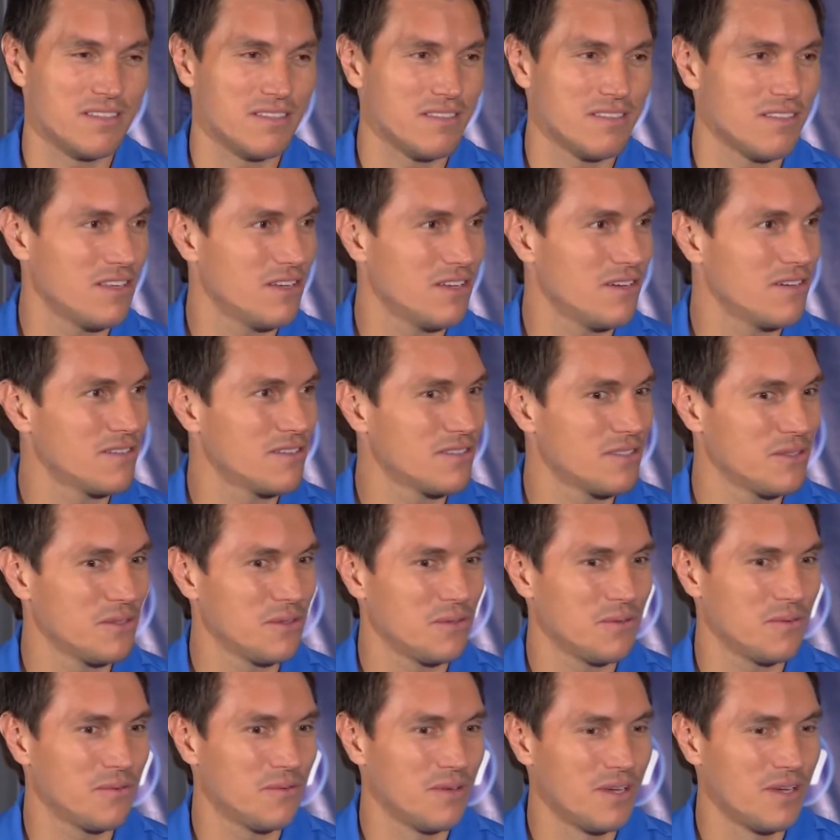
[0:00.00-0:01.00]

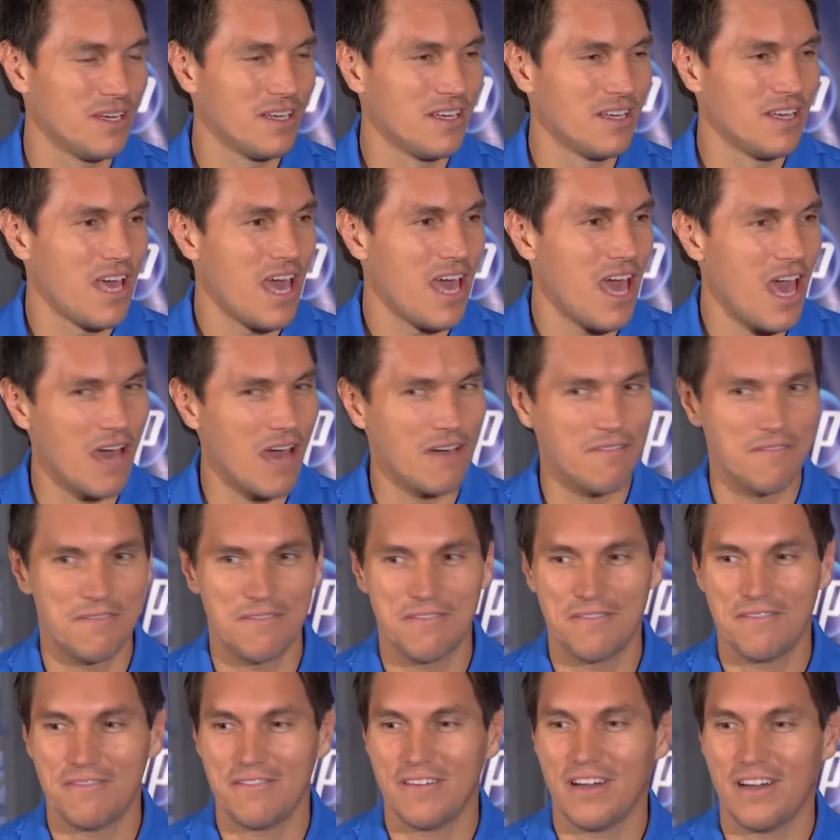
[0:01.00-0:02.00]
to have
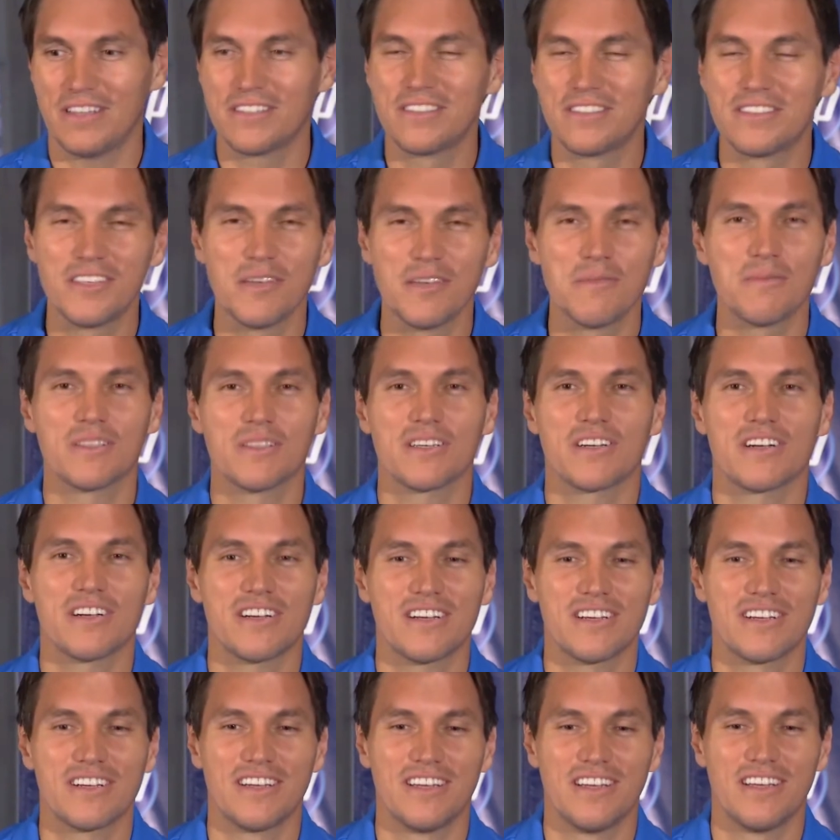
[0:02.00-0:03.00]
a
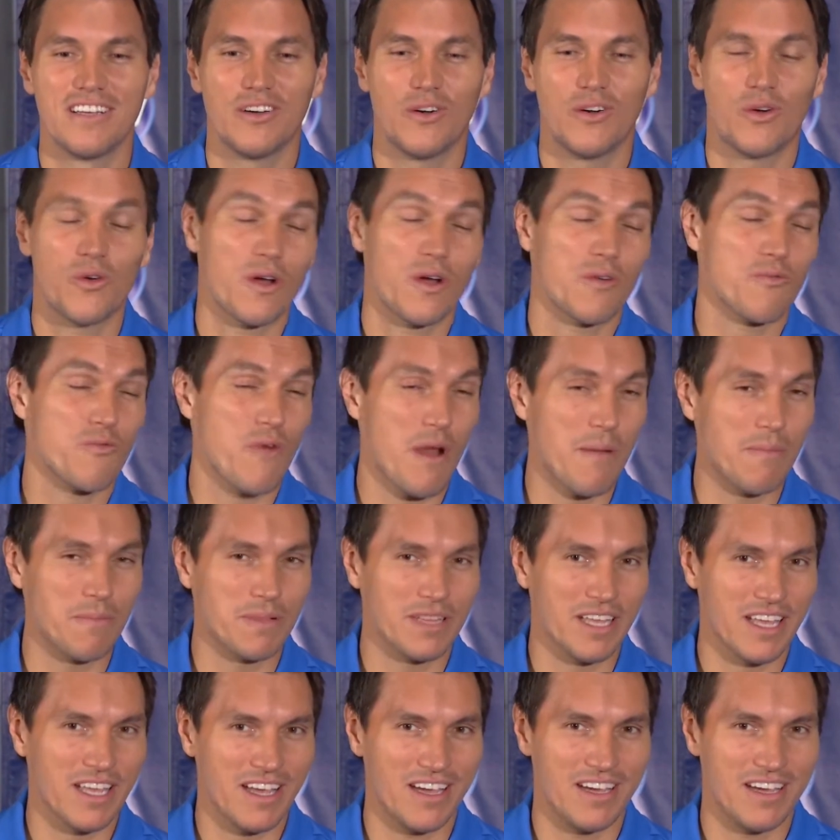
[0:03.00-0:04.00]
similar or a
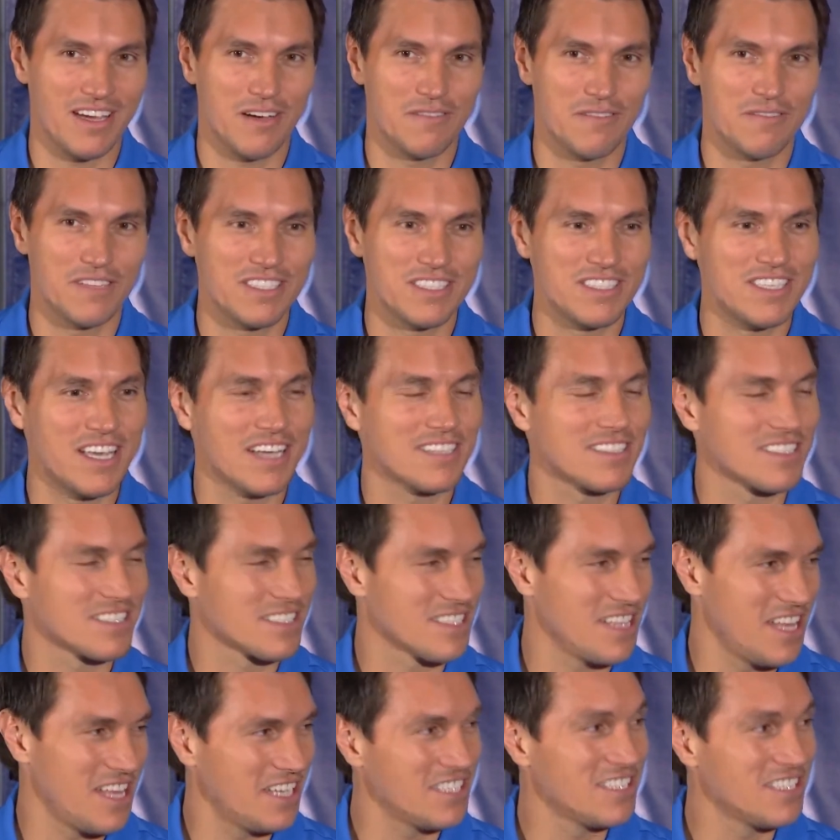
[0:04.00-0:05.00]
replica of the
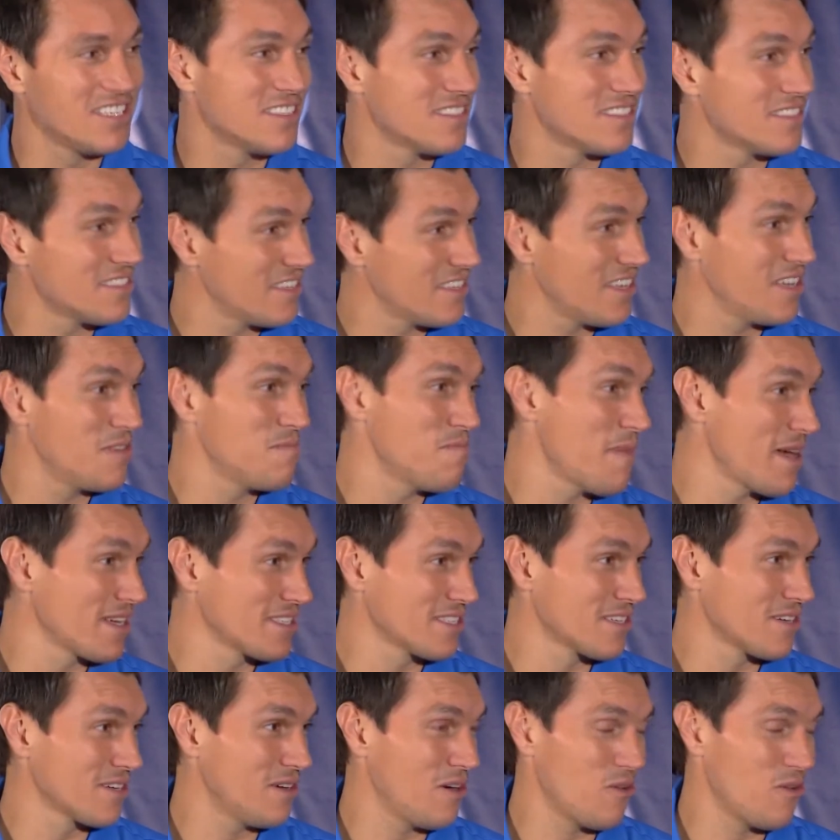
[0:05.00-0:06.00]
Texas Legends in
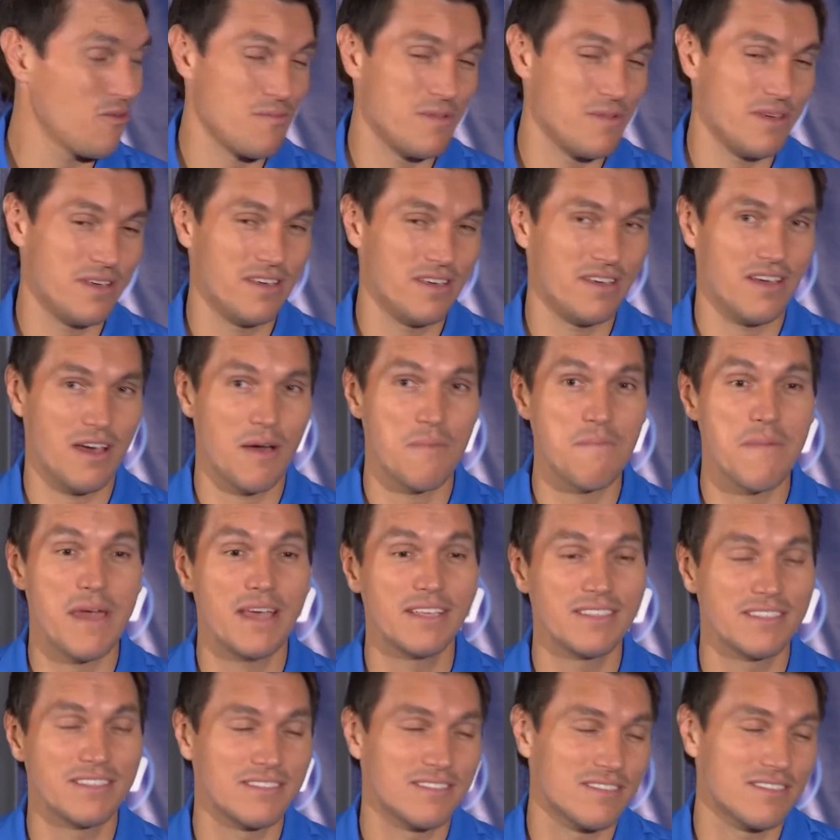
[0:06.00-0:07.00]
Mexico. That would be
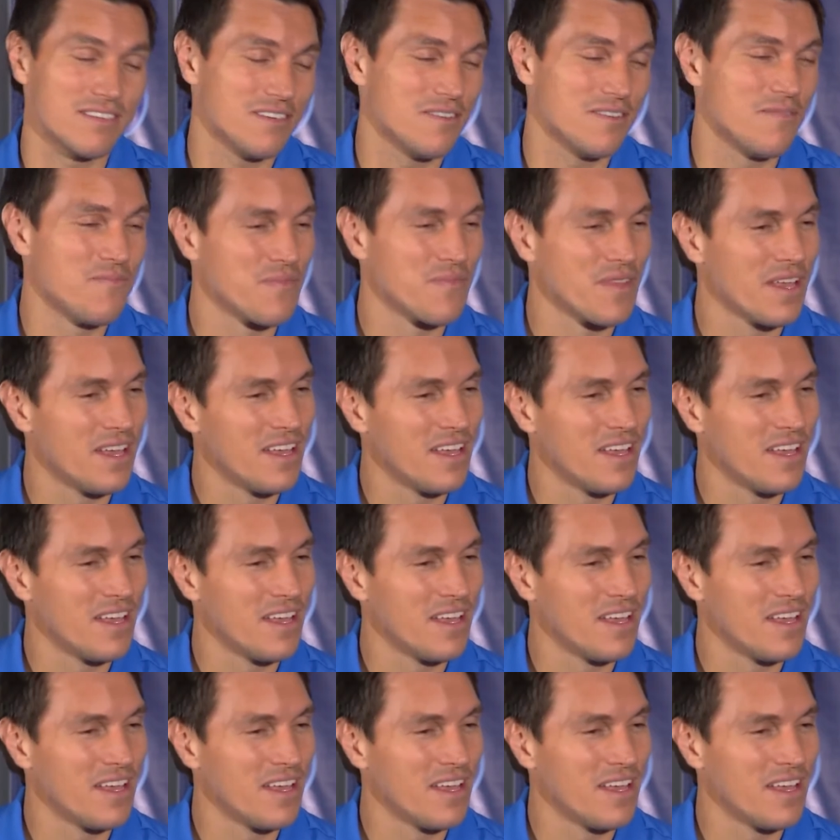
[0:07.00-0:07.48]
amazing. So.